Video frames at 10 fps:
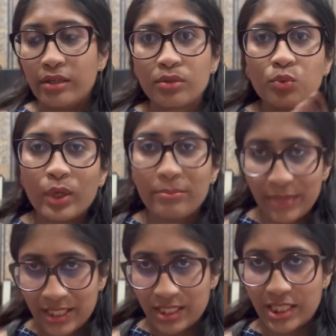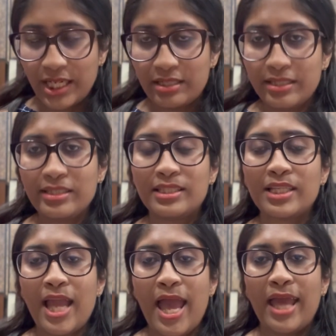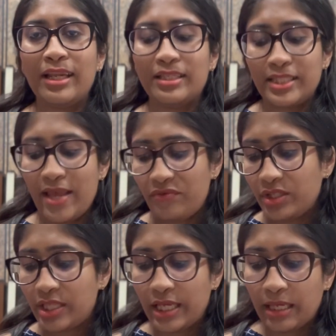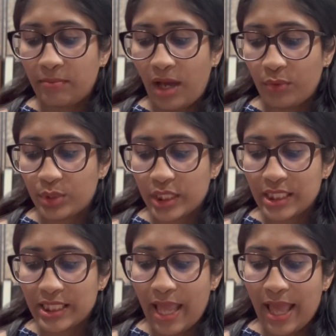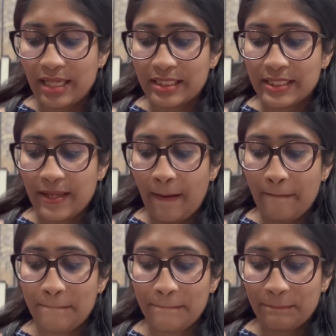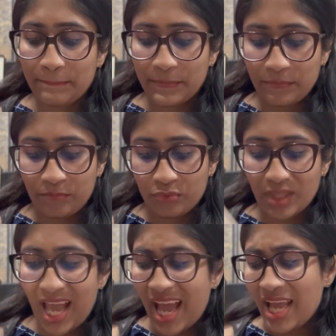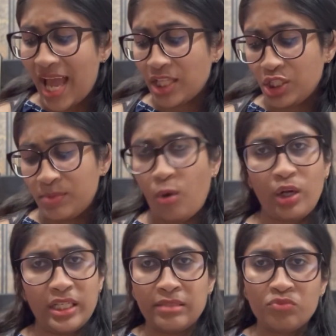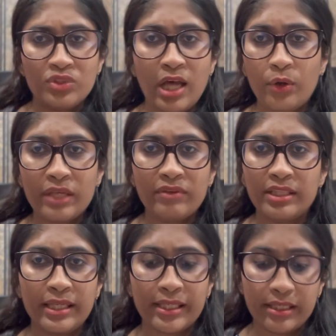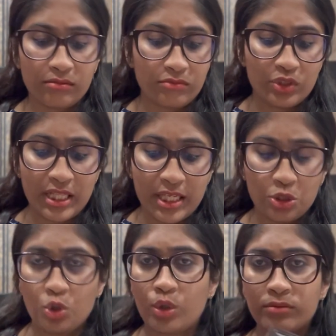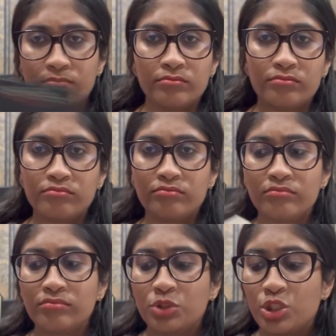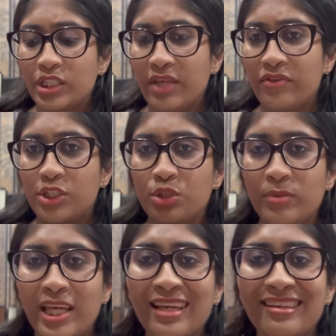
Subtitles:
what makes a terrorist and everything about it. And I just bought it without even thinking. It's like, sure, just give it to me.